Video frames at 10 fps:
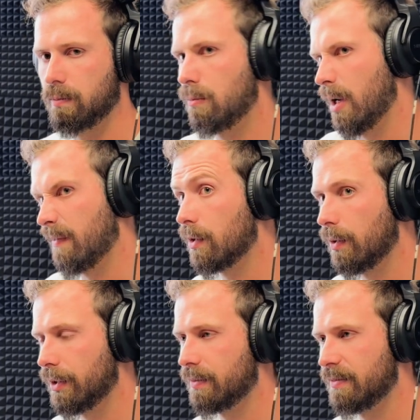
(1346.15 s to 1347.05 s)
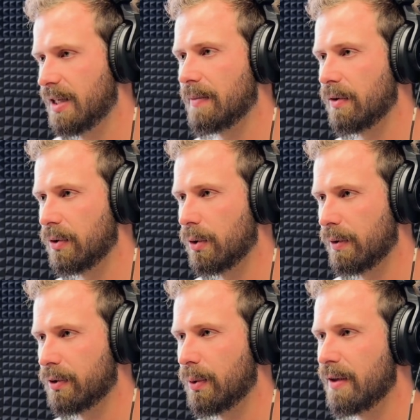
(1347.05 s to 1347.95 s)
whatever, call it something on the
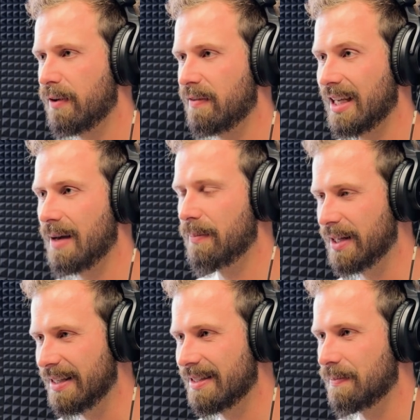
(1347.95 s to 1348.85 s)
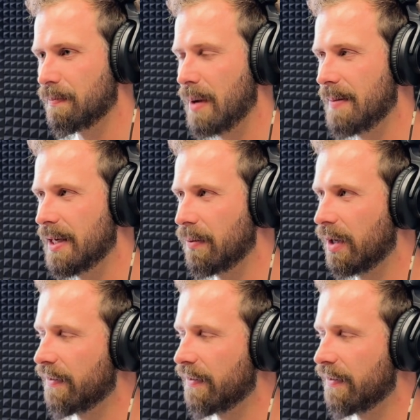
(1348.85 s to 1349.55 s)
order of 25 companies and maybe